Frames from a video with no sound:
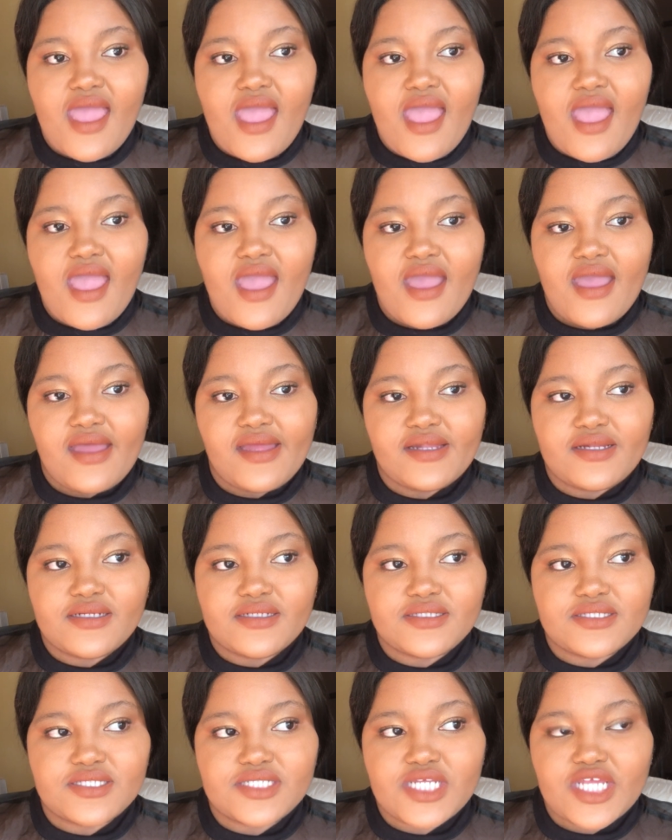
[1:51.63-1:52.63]

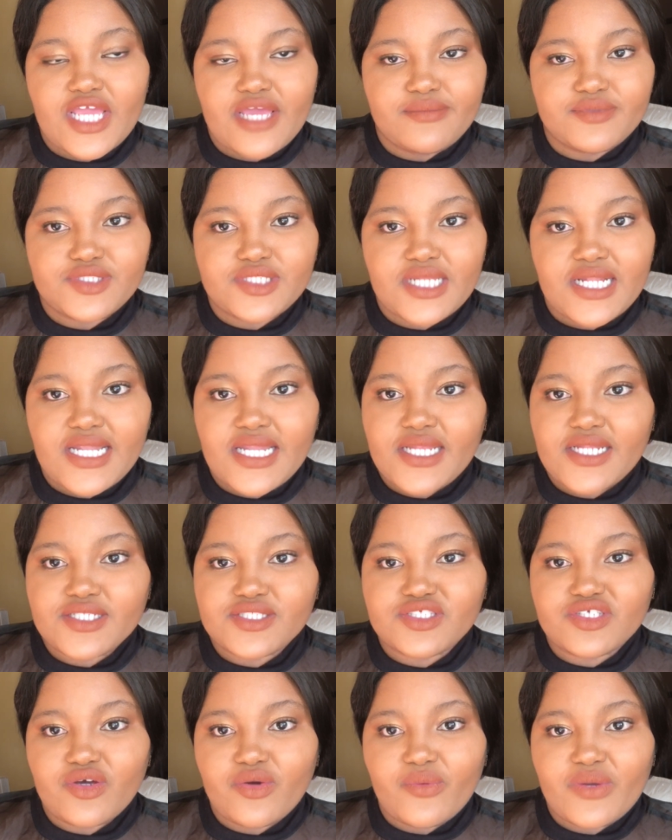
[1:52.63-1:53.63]
and she came to clean.
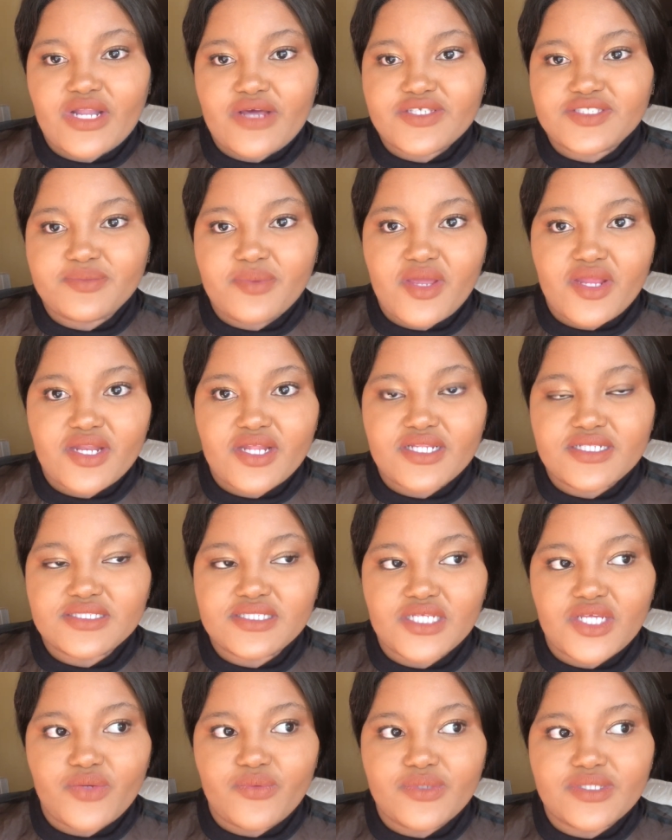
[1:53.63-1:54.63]
So when I was pregnant,
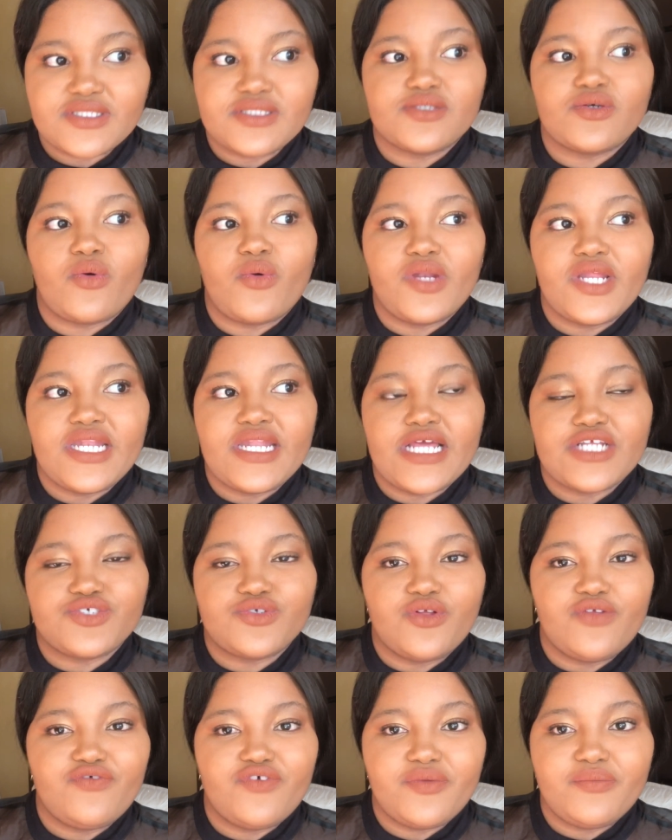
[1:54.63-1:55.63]
it was only
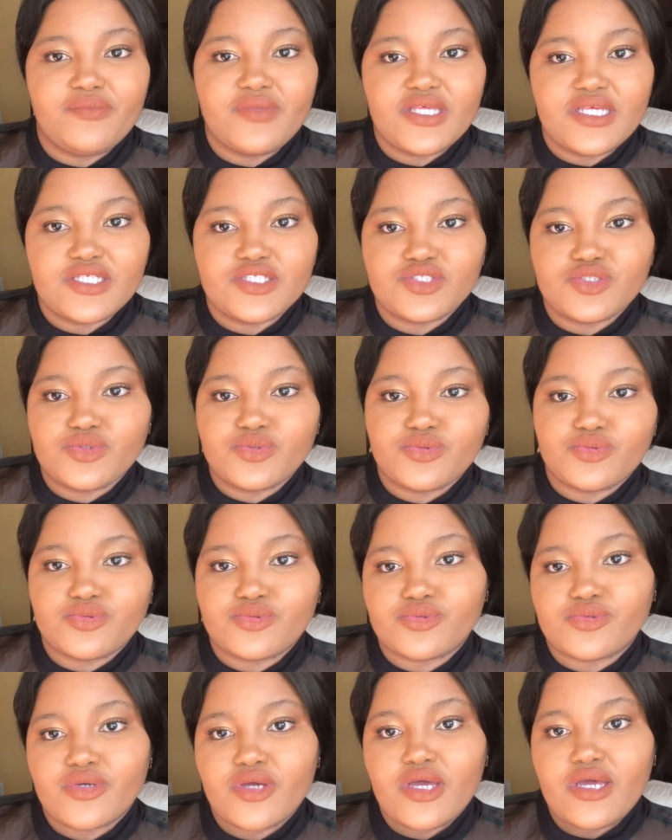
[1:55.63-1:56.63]
natural for me
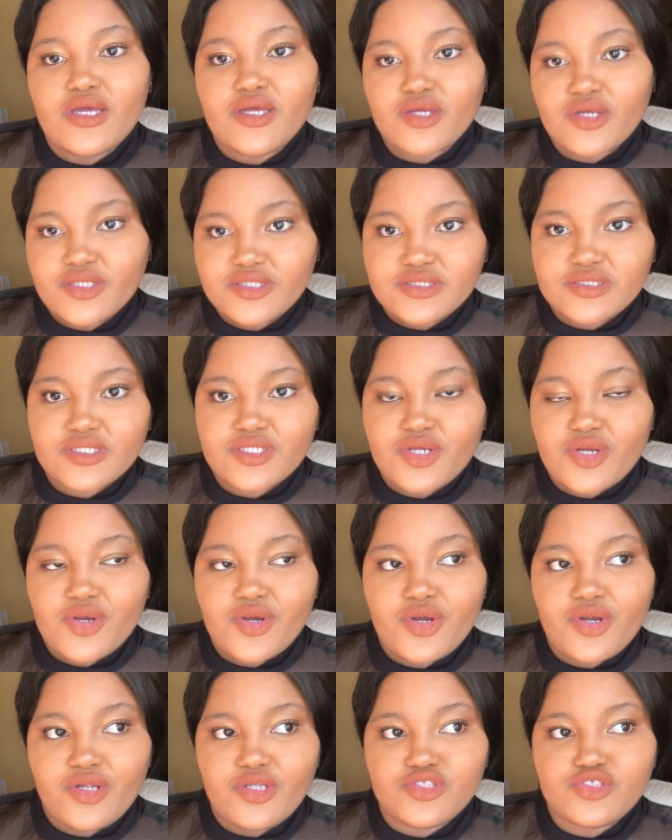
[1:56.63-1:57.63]
to consider
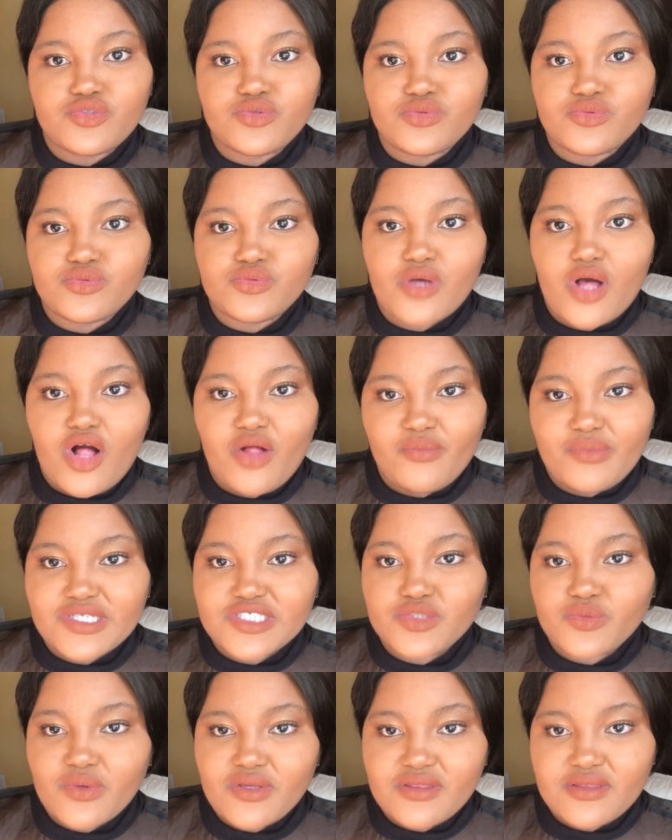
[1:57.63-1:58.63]
her to help
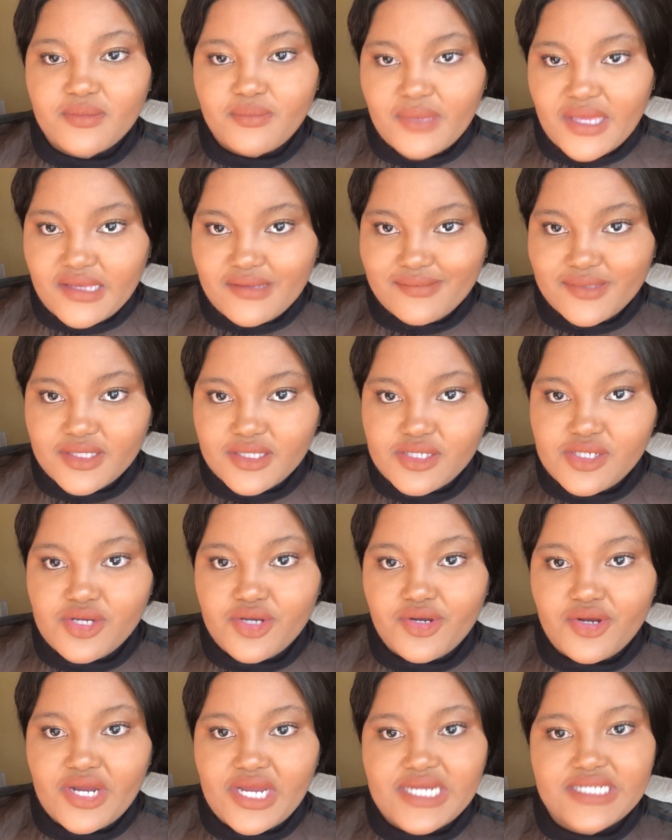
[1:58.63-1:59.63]
us with the baby,
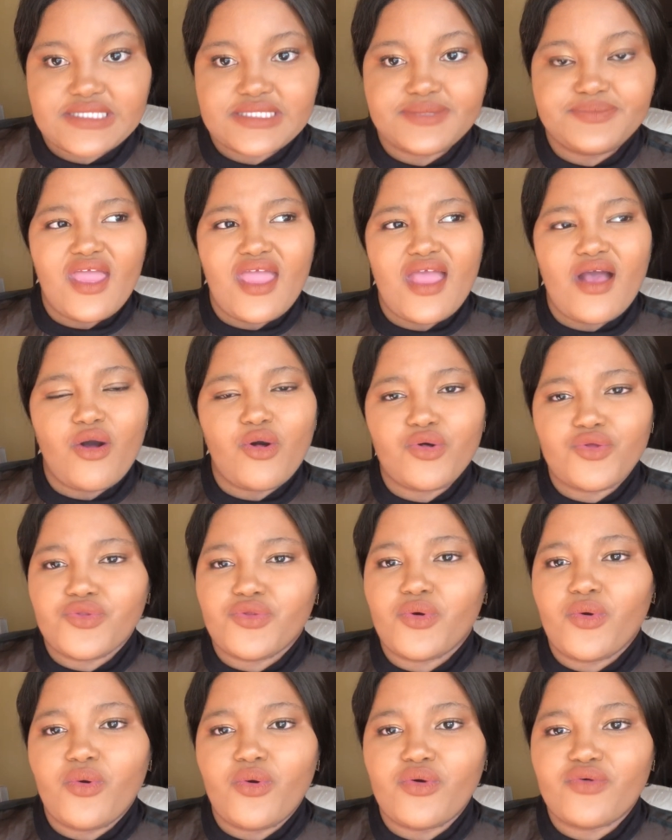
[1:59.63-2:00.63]
right?
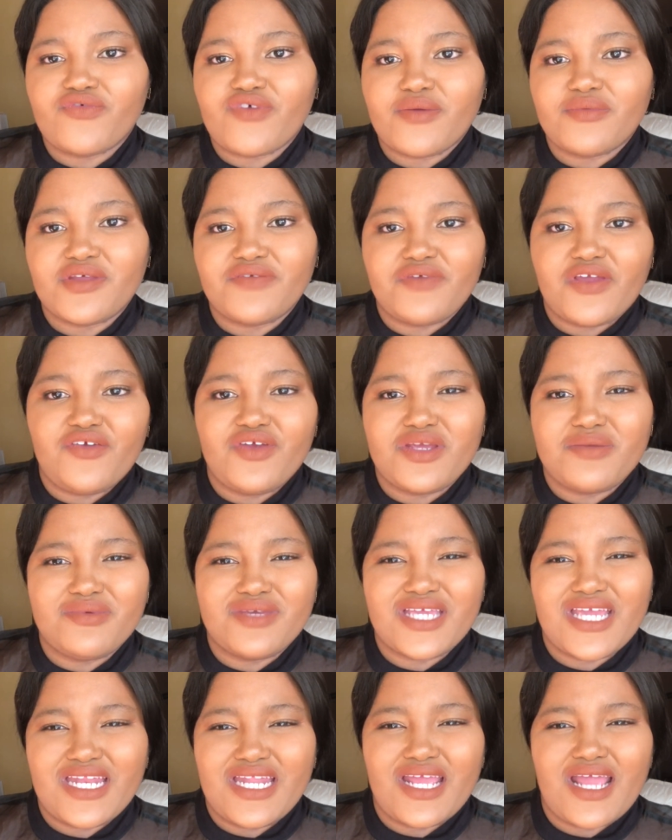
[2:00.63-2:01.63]
Although from the very
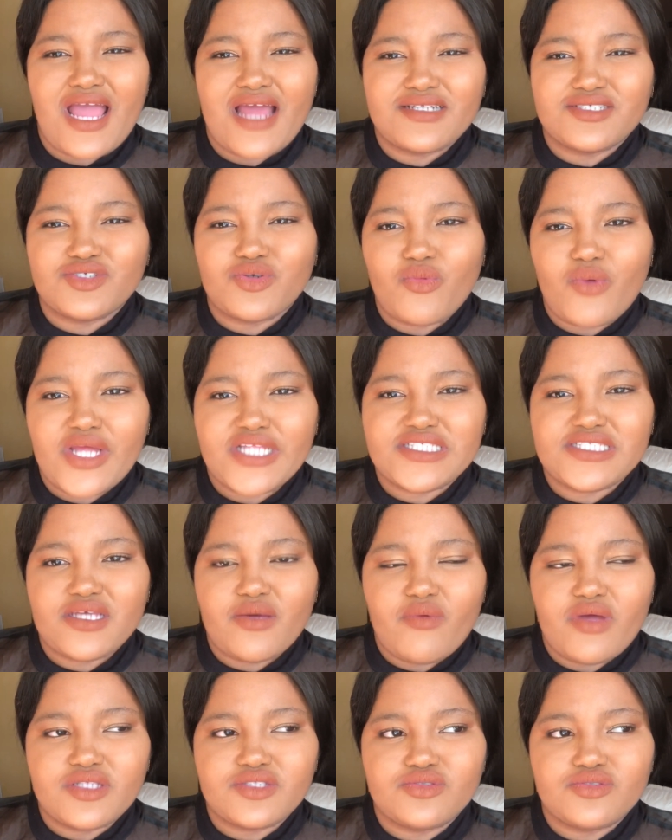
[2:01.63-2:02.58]
beginning, I didn't want someone